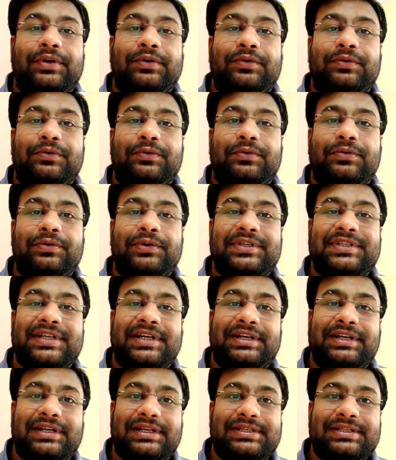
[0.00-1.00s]
who is
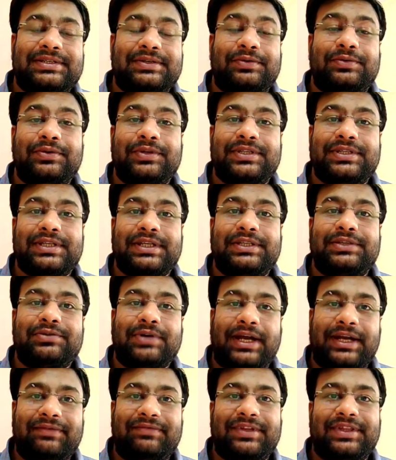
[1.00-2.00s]

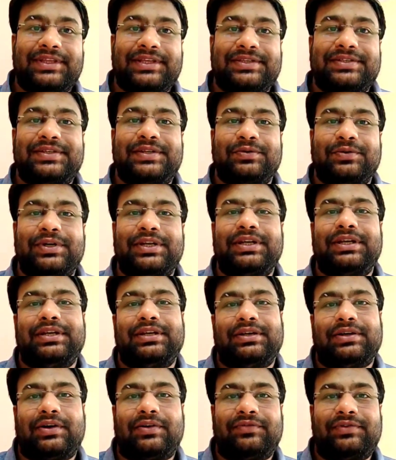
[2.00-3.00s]
enjoined with this
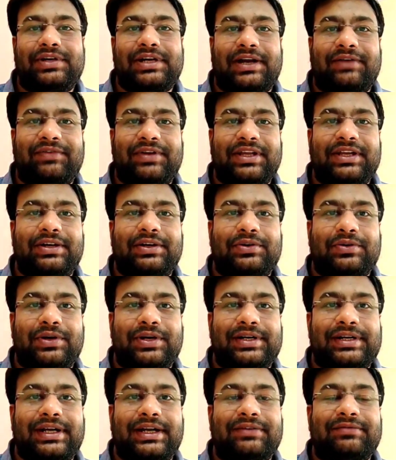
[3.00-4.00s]
duty of drafting a
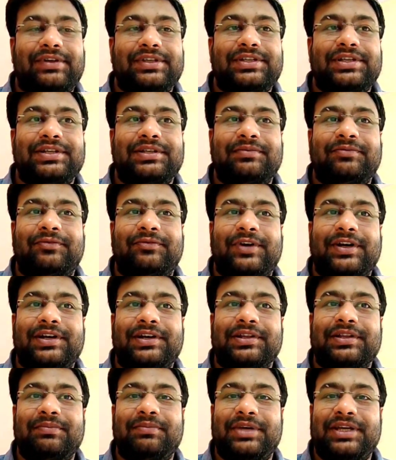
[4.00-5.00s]
contract. What are
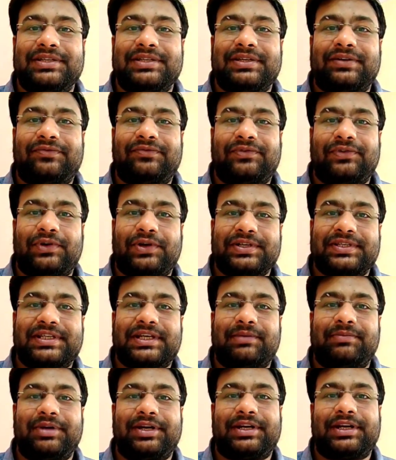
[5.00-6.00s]
the major flaws
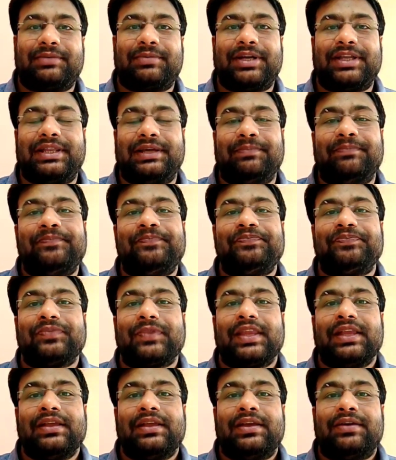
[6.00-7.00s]
committed by them?
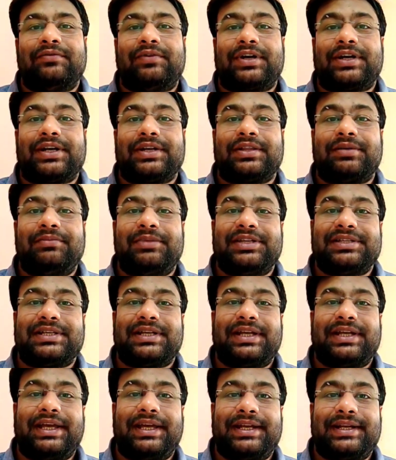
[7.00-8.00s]
What are the
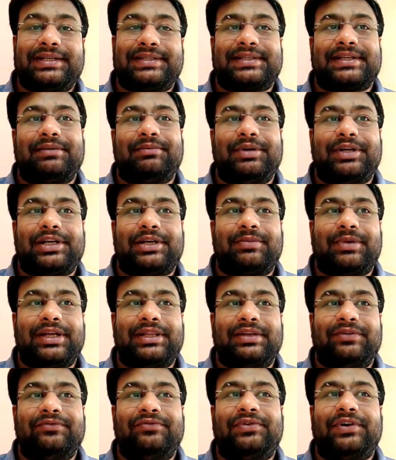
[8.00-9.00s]
major errors committed by
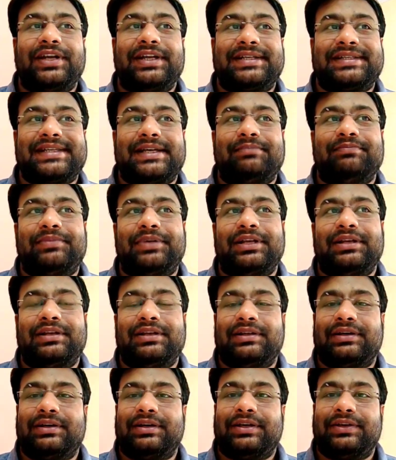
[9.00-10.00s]
them? For
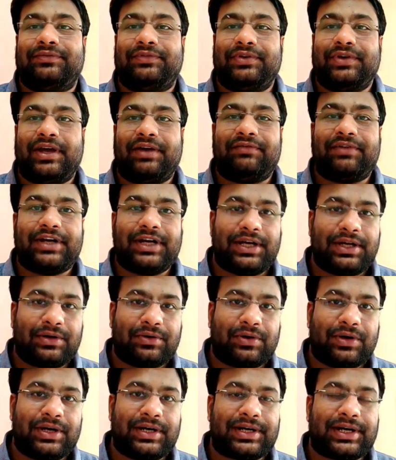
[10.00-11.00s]
example, if you have read a
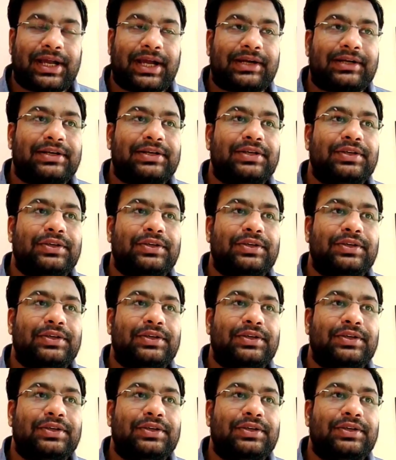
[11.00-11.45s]
contract,